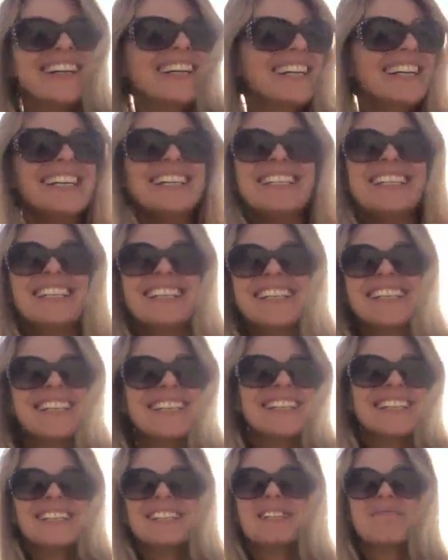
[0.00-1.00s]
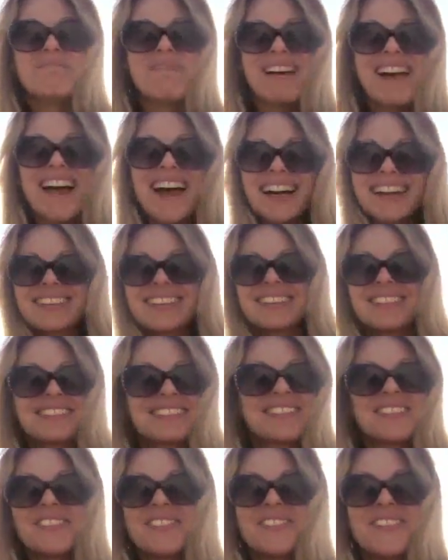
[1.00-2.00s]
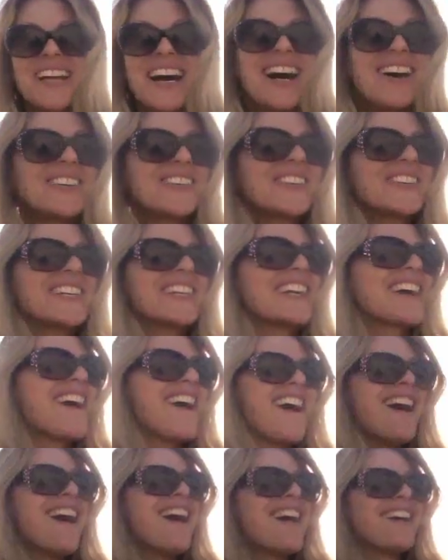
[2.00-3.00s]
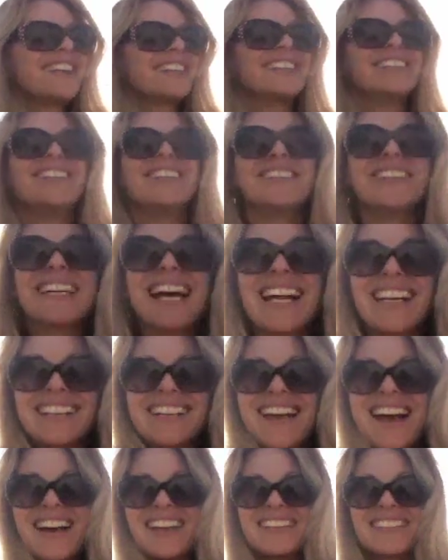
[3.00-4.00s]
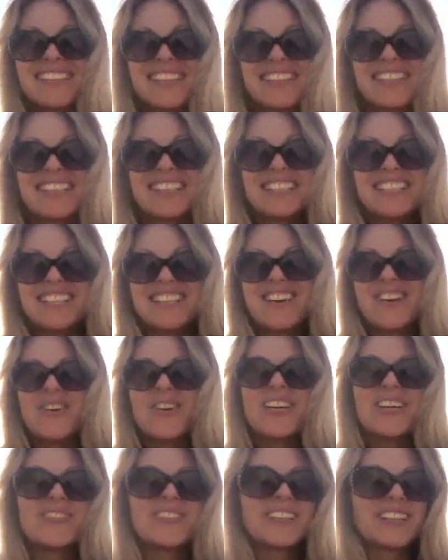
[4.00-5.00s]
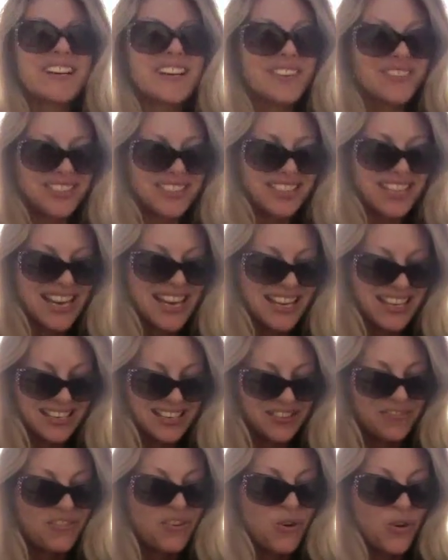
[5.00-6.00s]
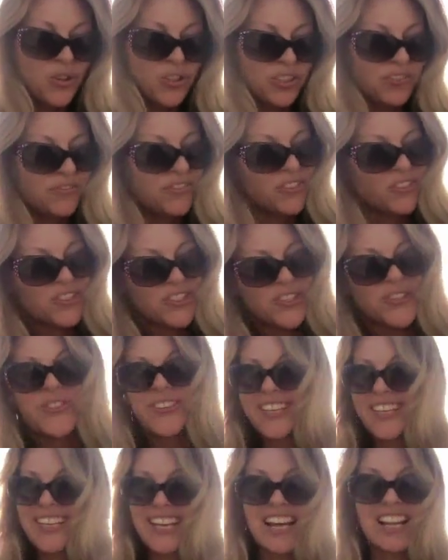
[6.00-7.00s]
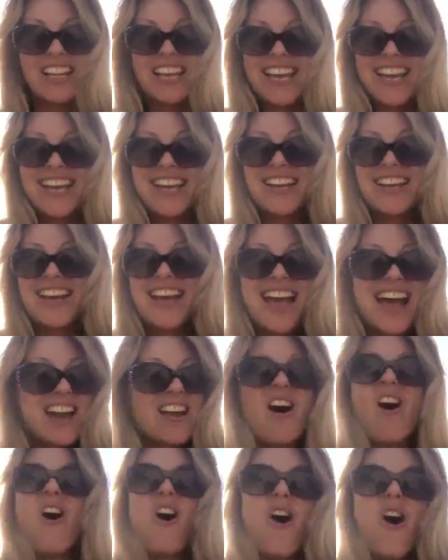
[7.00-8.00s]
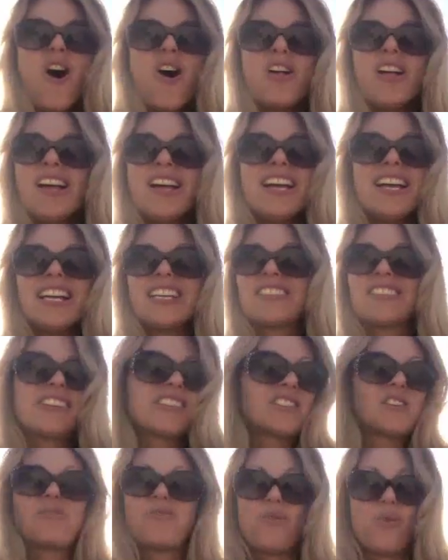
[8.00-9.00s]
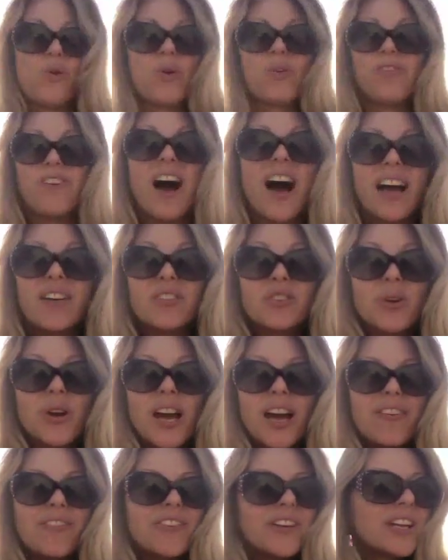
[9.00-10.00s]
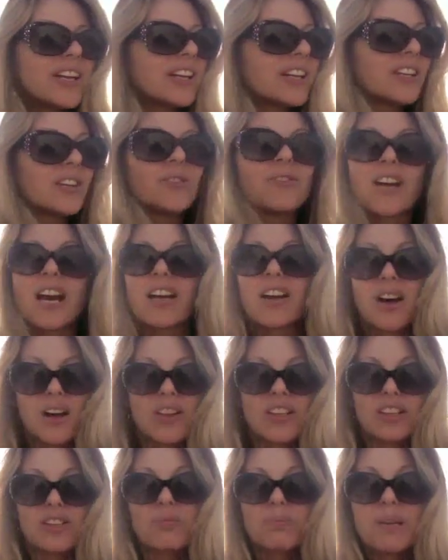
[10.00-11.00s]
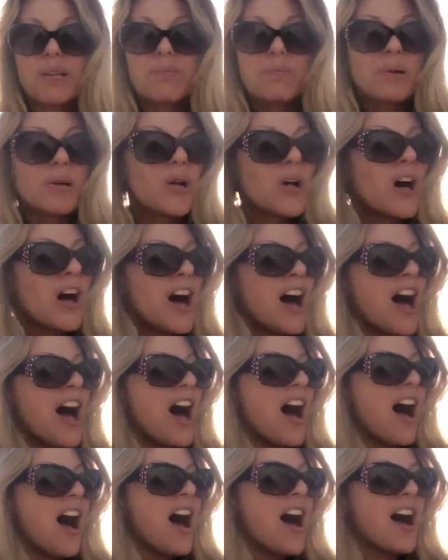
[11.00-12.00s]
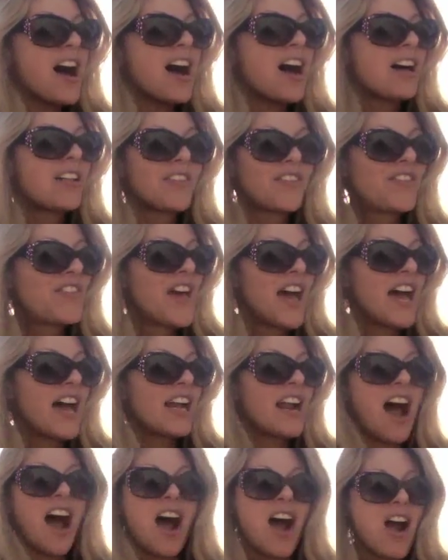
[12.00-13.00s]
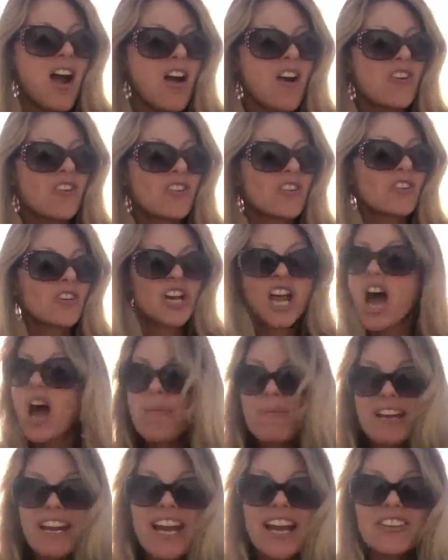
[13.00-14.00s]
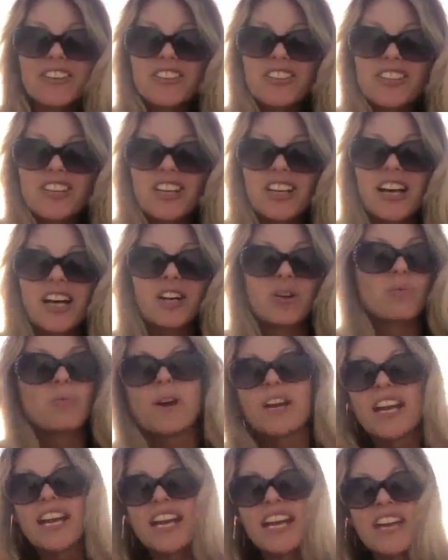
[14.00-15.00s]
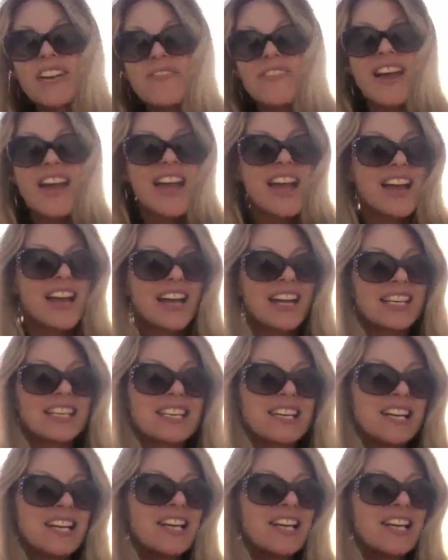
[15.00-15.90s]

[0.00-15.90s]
idiot in the back that's still floundering. You got to kind of take an ego hit when it comes to that. And of course, if you're surfing in LA at all, it's like the 405 traffic. You've got all these people that are coming at you on a wave and